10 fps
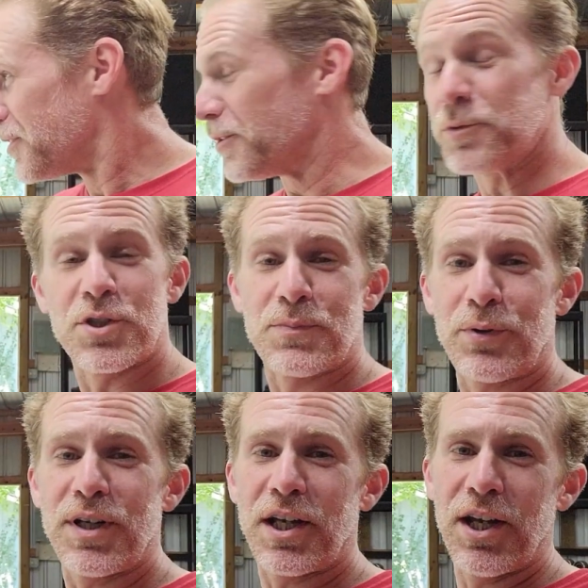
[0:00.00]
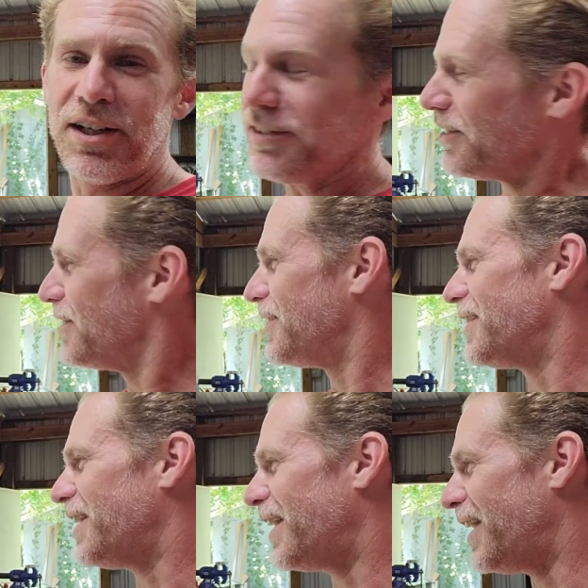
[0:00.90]
which is pretty good.
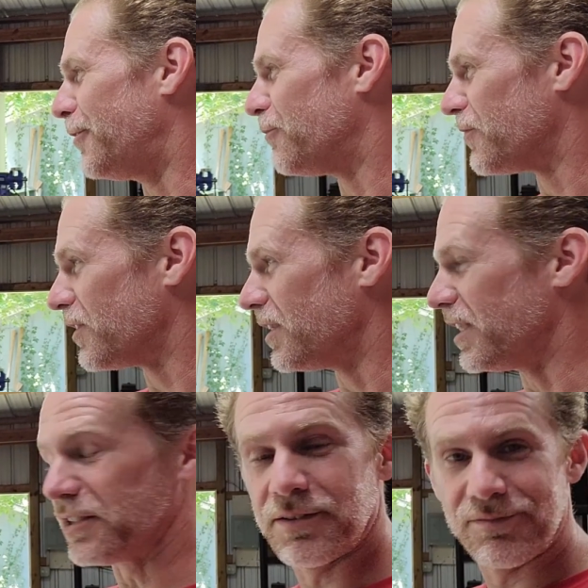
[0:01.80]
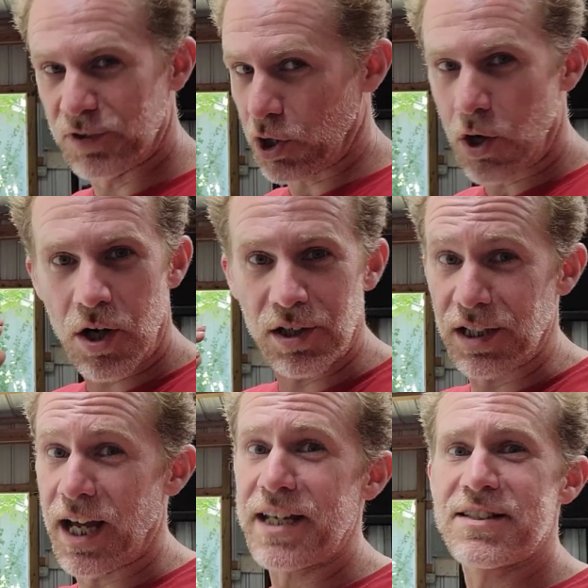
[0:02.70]
The car
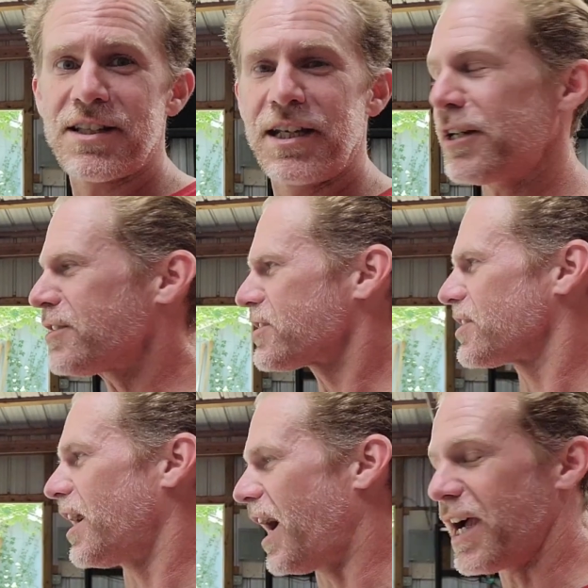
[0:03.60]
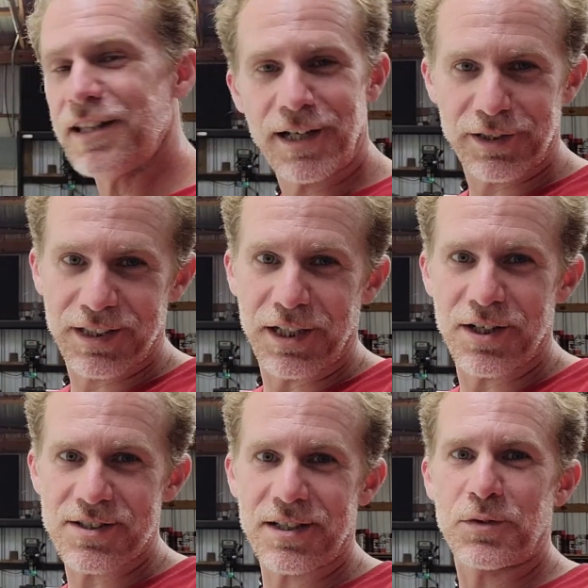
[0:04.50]
likes the gears. I like the
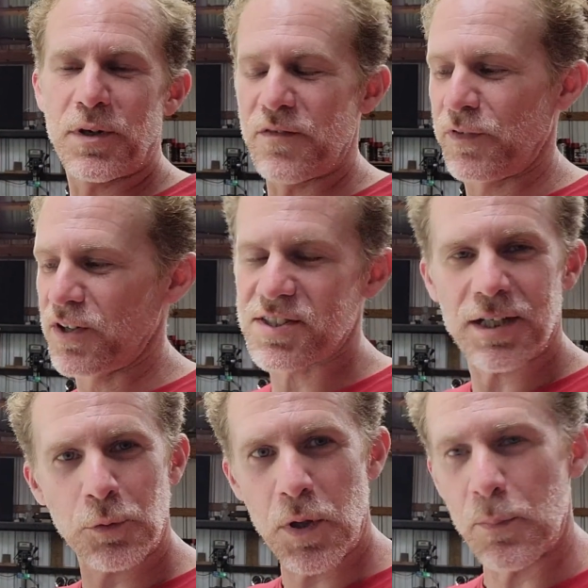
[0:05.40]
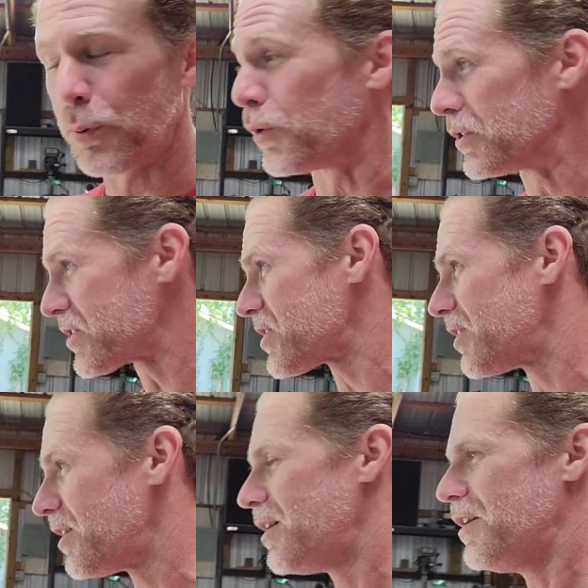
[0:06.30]
gears, like the way it feels, like the way it pulls.
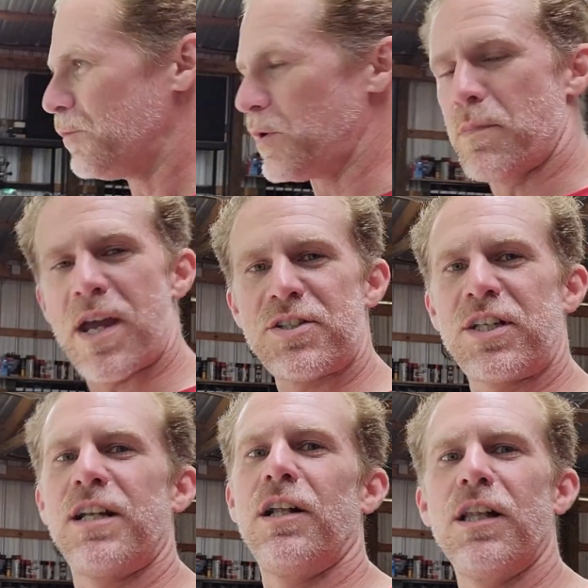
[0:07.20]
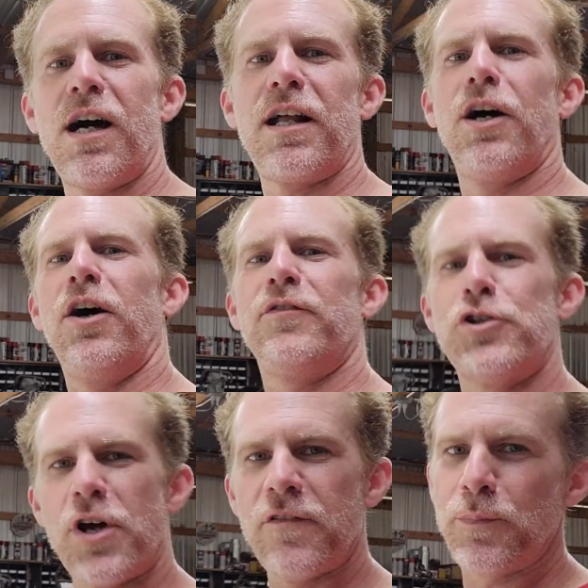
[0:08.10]
We managed to get a lot of the
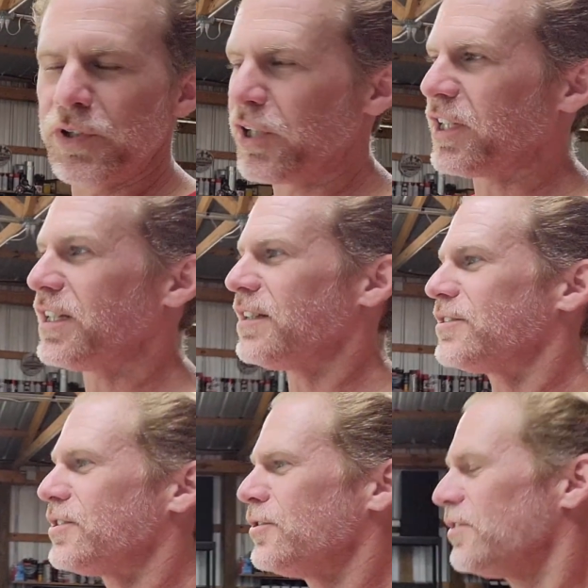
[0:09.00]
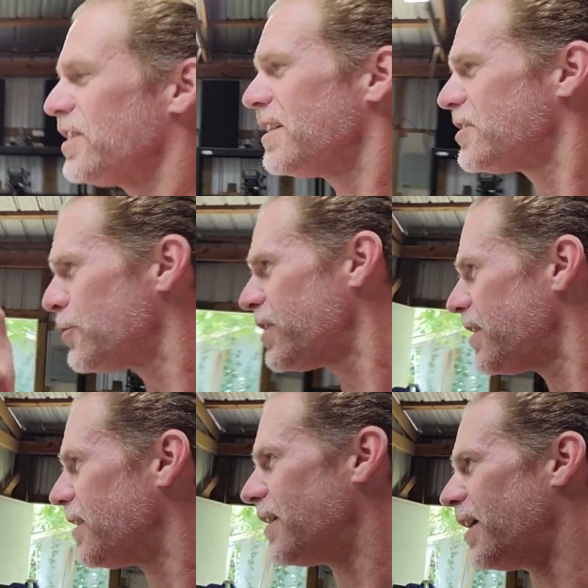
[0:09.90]
drivability tuned into
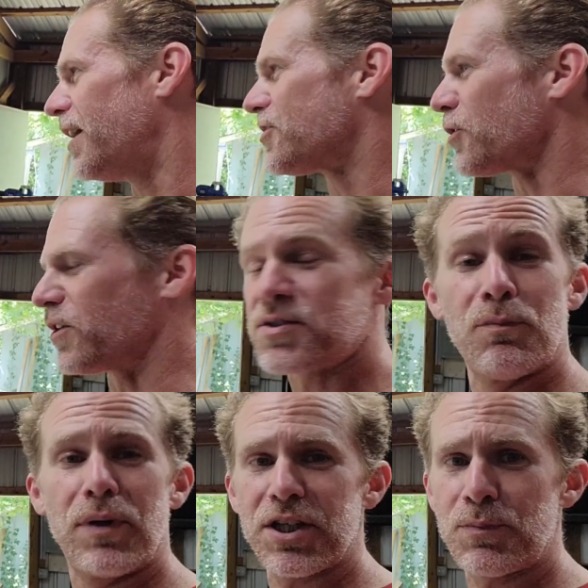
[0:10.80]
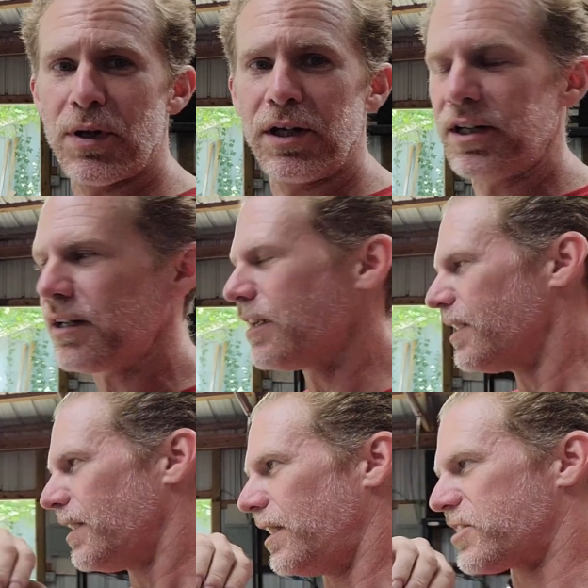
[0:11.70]
it, so it's much better.
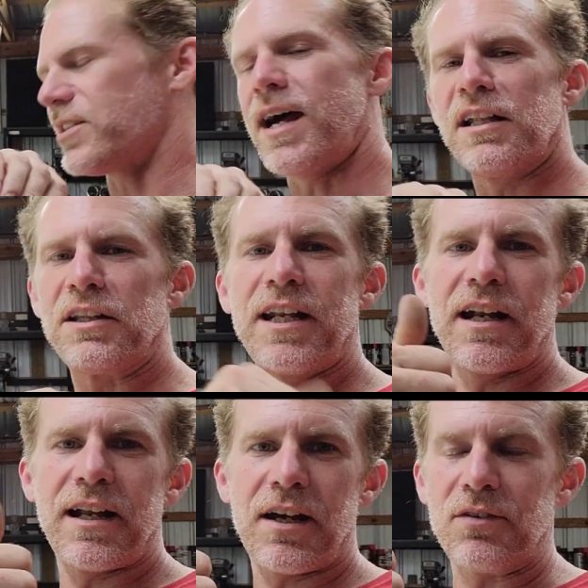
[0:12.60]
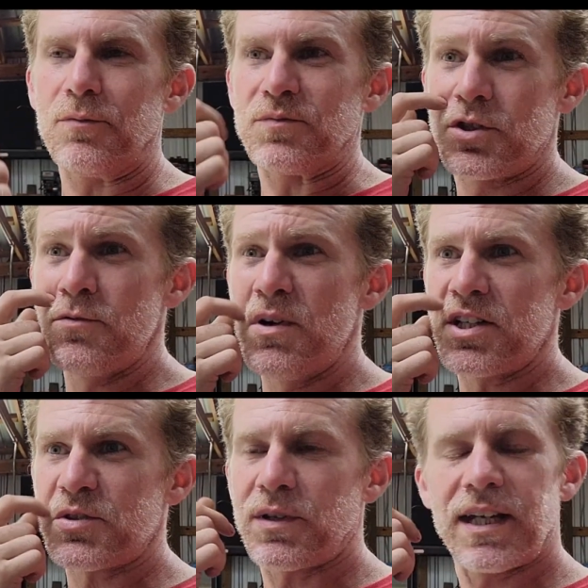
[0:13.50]
It's not leaning out too
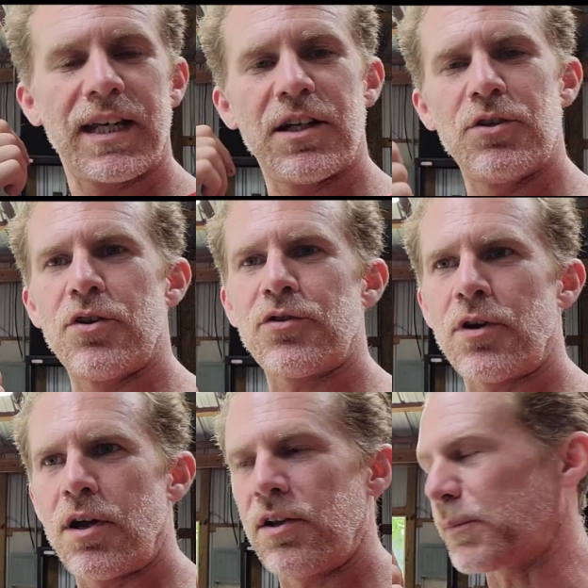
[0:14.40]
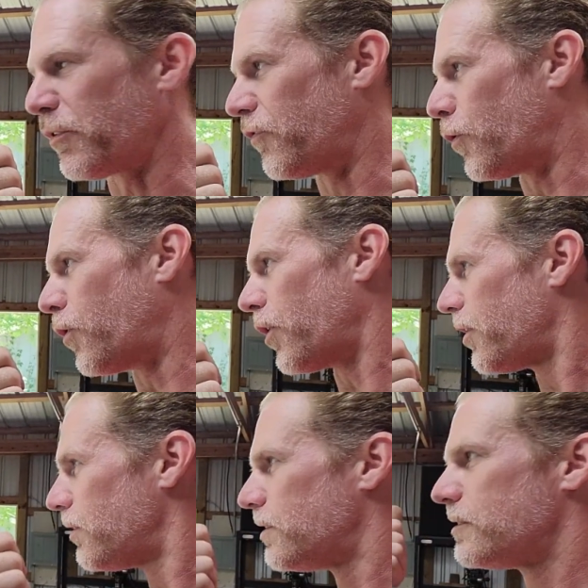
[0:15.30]
much when I get into the throttle like before.
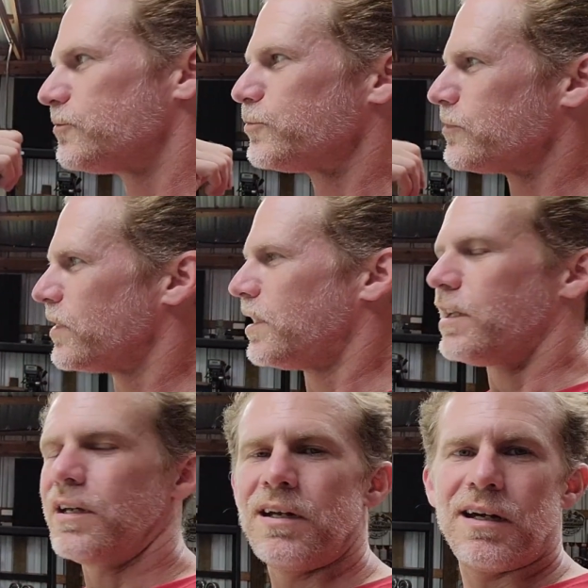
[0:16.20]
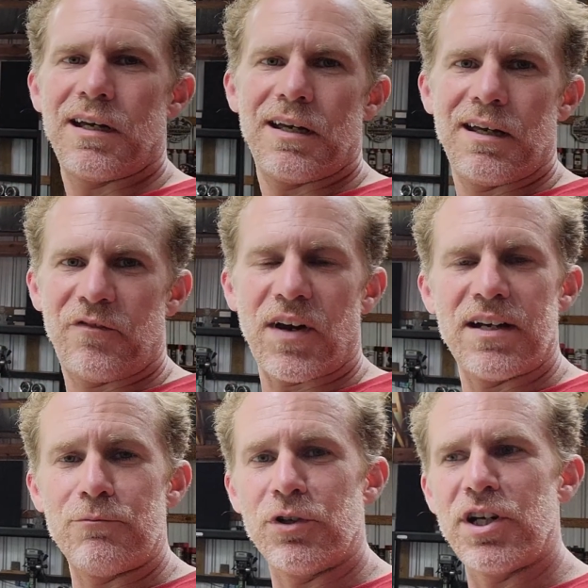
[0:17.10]
If I
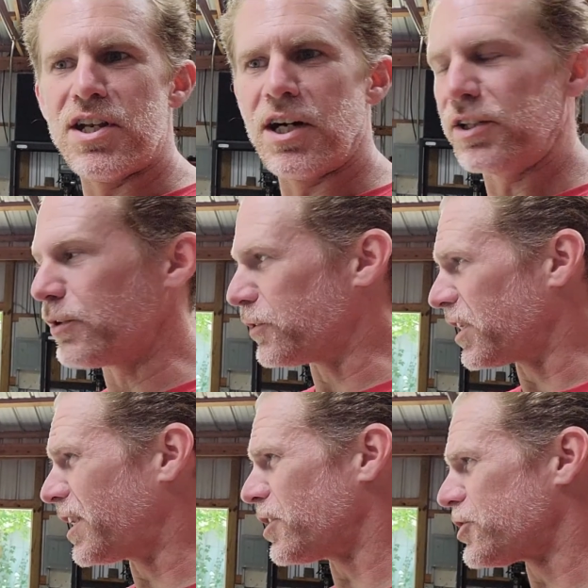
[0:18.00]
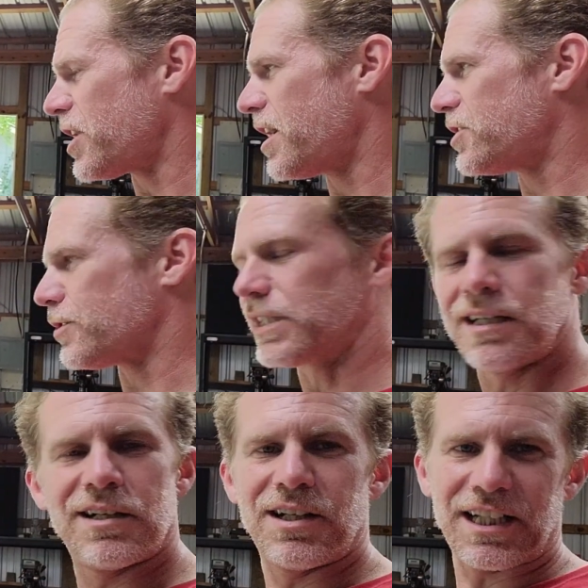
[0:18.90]
really nailed it with the gear change, it would
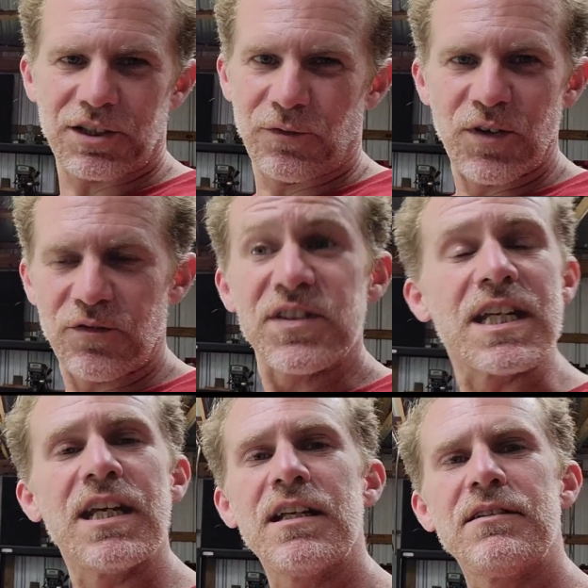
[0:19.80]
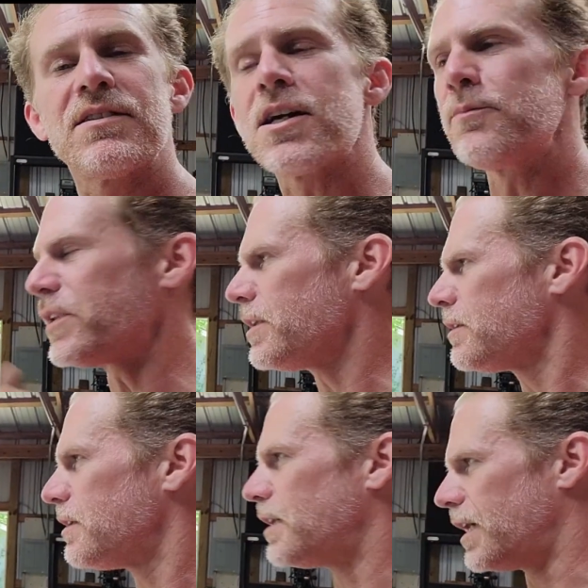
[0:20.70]
get into like the 15
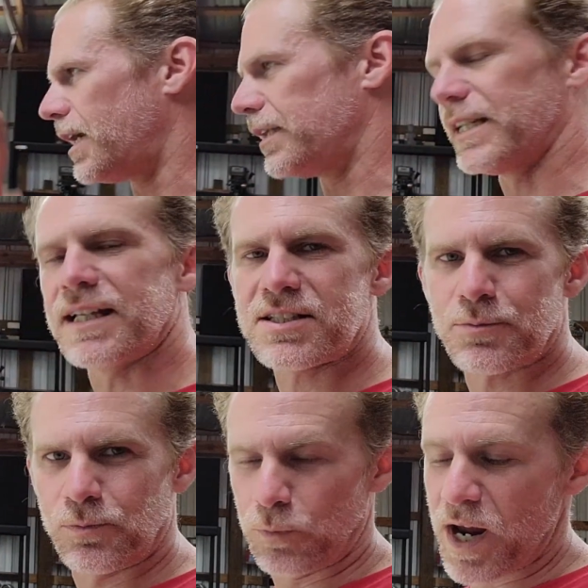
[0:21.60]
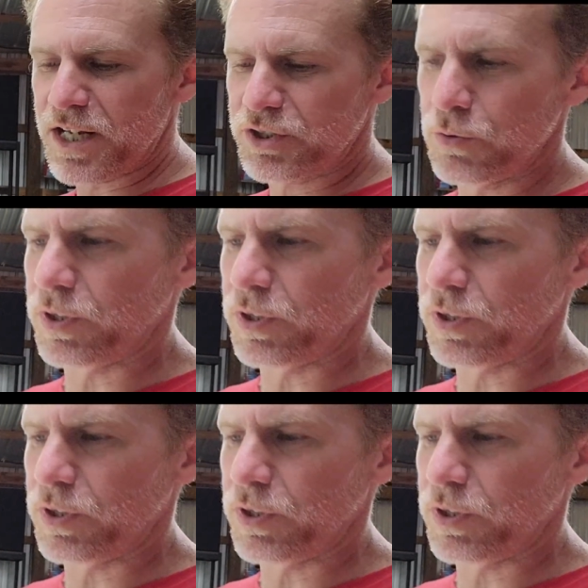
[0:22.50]
something, and that's way too